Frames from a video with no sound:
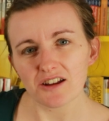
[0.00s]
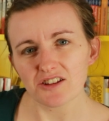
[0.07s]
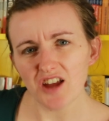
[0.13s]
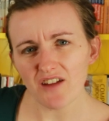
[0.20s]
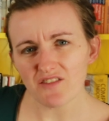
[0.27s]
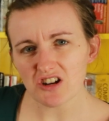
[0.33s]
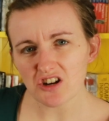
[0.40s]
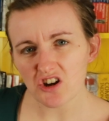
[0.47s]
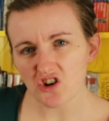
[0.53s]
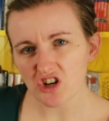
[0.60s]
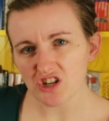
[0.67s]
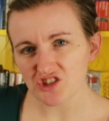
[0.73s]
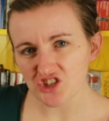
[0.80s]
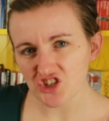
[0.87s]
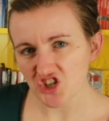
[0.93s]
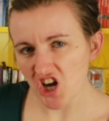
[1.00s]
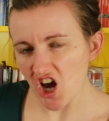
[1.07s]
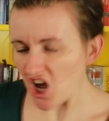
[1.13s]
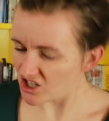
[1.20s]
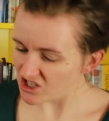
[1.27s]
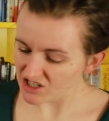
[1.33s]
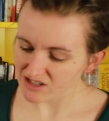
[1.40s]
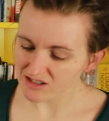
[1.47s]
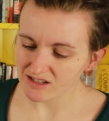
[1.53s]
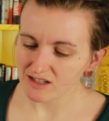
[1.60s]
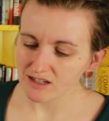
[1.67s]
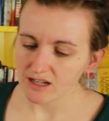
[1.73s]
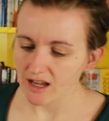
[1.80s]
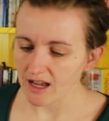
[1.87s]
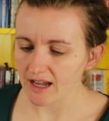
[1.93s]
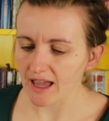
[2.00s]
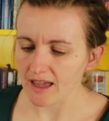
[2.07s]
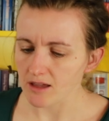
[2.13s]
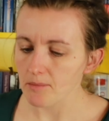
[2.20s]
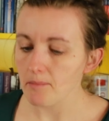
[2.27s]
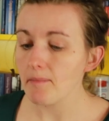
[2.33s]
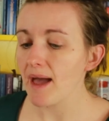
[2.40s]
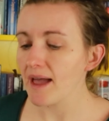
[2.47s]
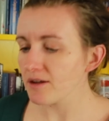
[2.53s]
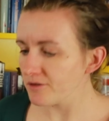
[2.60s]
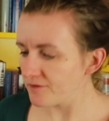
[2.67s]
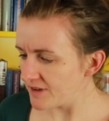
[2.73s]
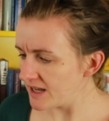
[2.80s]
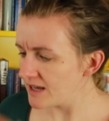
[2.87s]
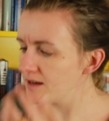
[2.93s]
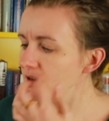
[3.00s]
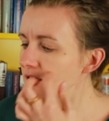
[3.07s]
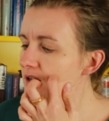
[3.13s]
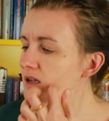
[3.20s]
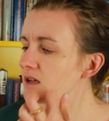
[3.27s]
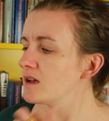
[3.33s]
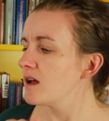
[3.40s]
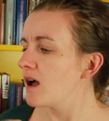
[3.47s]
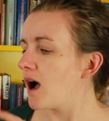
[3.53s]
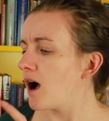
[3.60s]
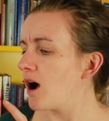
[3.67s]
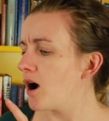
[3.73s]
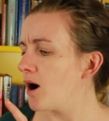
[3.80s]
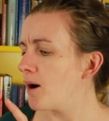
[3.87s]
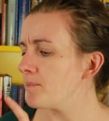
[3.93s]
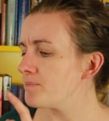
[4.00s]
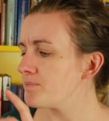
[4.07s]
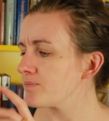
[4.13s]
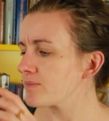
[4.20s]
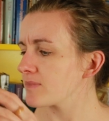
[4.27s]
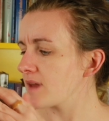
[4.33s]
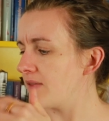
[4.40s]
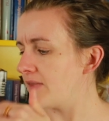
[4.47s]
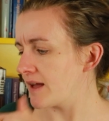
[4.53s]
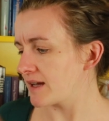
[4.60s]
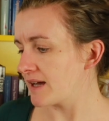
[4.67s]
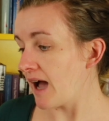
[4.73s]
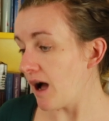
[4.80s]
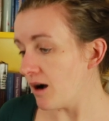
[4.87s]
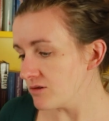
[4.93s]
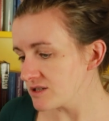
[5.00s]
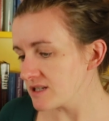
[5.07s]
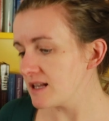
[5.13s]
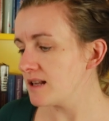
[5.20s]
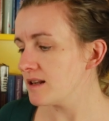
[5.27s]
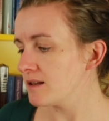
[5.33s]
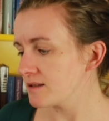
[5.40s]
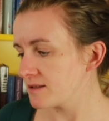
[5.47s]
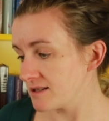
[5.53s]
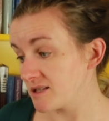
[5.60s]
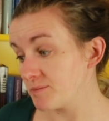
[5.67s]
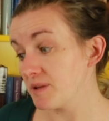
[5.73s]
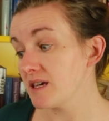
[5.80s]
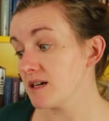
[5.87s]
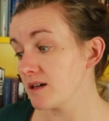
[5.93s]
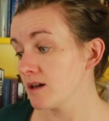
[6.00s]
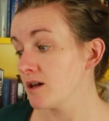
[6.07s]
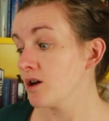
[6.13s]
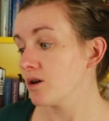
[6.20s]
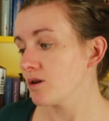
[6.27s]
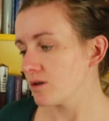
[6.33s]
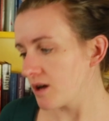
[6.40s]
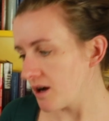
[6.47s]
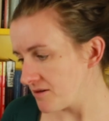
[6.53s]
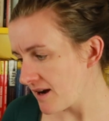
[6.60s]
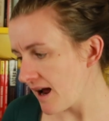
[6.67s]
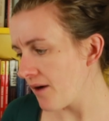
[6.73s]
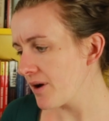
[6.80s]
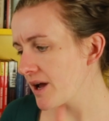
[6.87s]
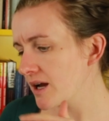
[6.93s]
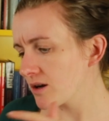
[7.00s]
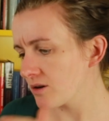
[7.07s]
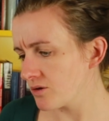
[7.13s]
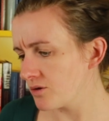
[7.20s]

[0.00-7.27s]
have a little look at the chart. Okay, Meirvin, um, and then Kausal, to speak, Cernaweg,